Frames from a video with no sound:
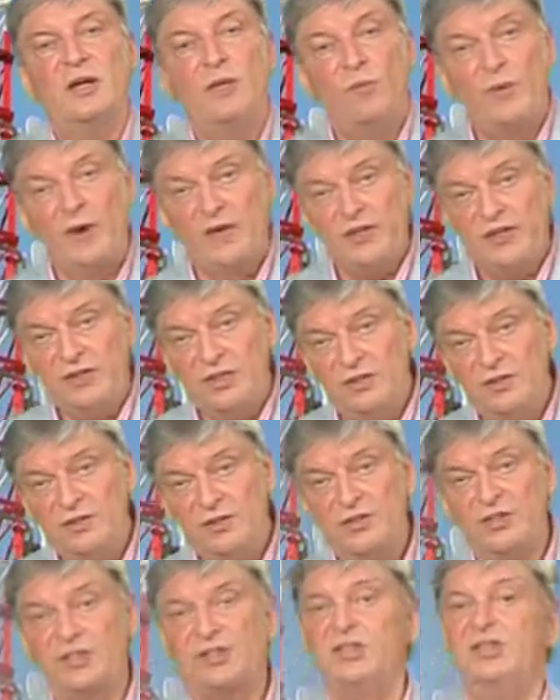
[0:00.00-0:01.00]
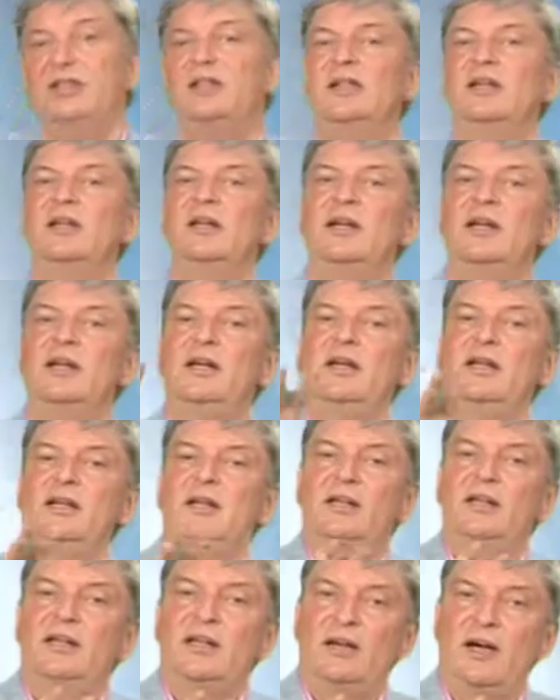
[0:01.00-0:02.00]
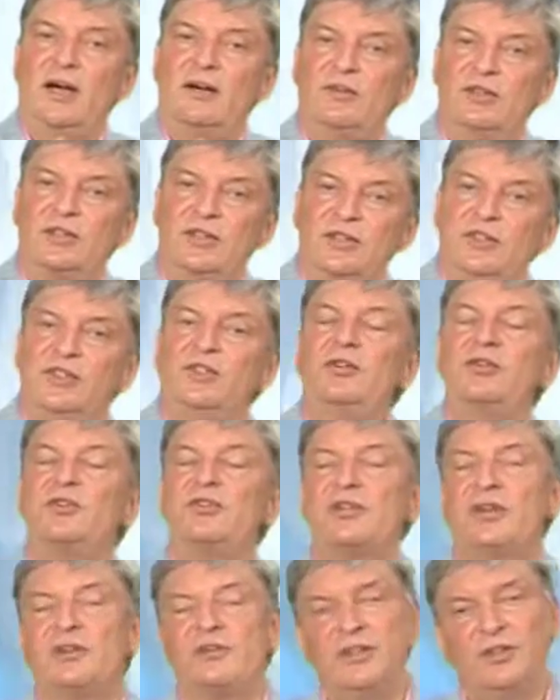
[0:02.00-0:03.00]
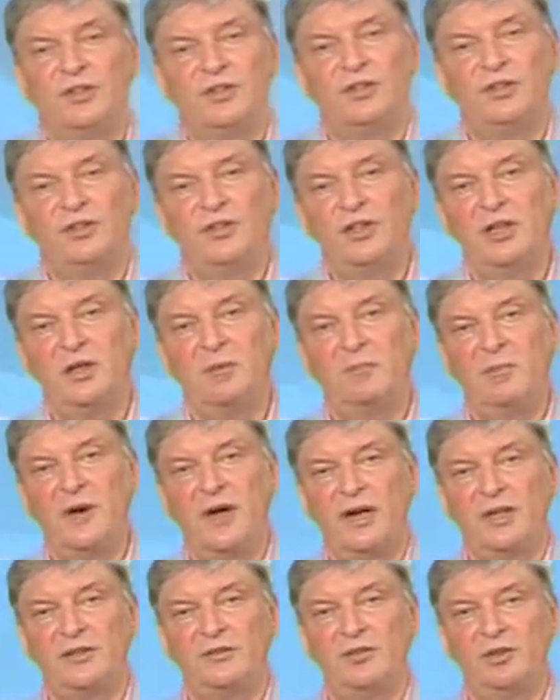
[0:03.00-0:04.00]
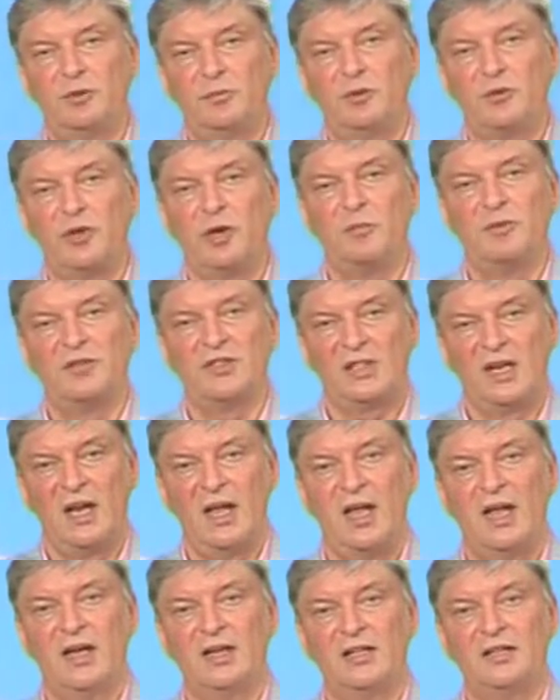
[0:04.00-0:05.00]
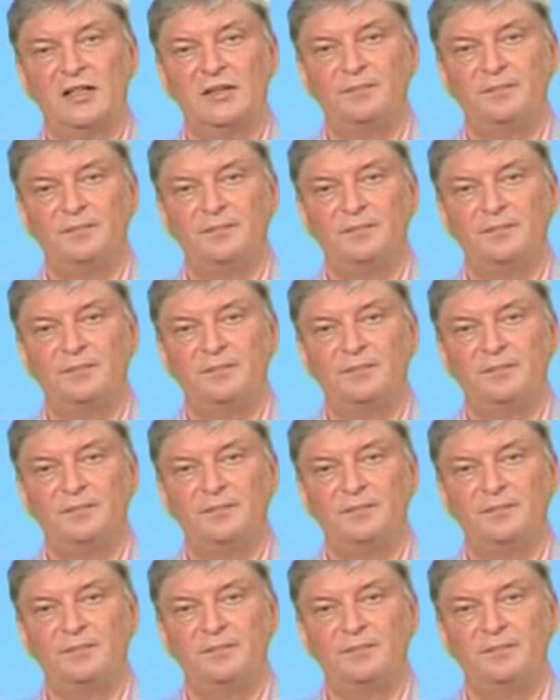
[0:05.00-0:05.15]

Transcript: When you see how the Jews are returning back to the promised land,